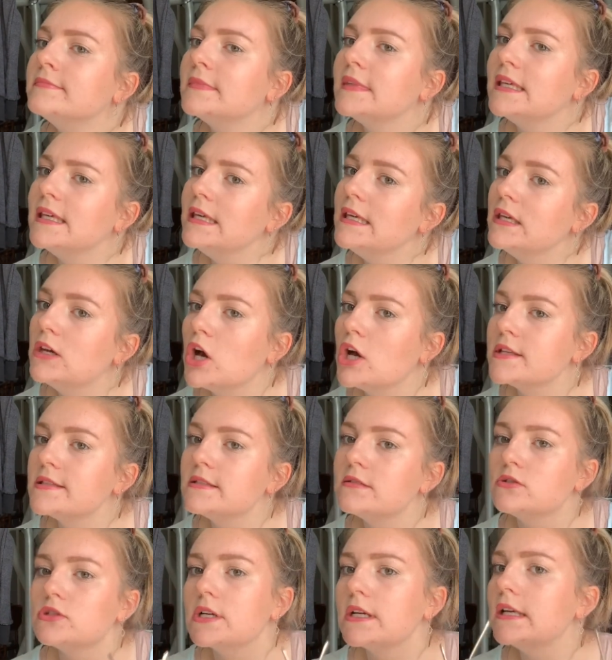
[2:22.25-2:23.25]
Quay,
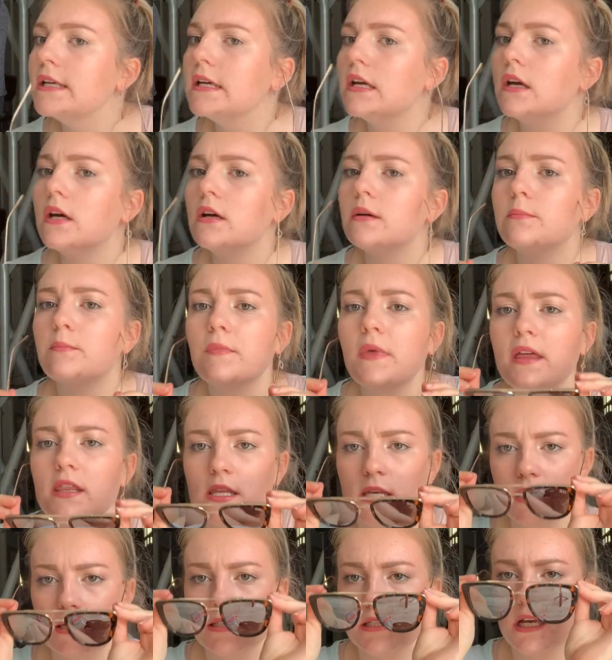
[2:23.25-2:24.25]
Australia
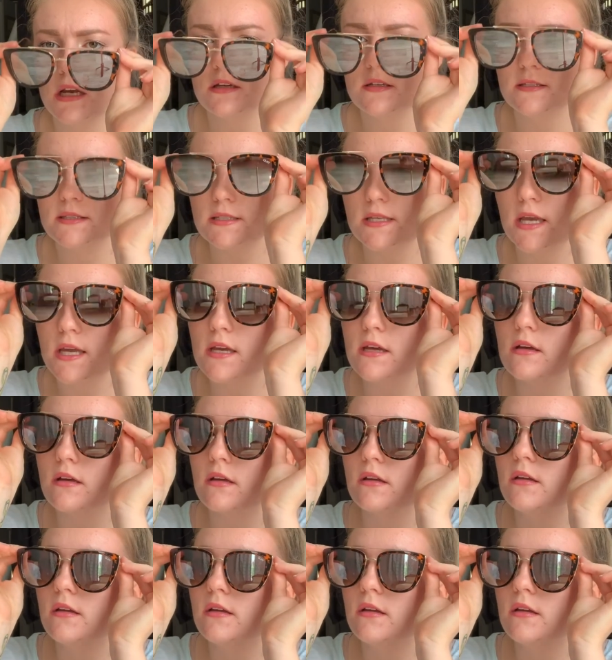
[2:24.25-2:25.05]
that's how you say it.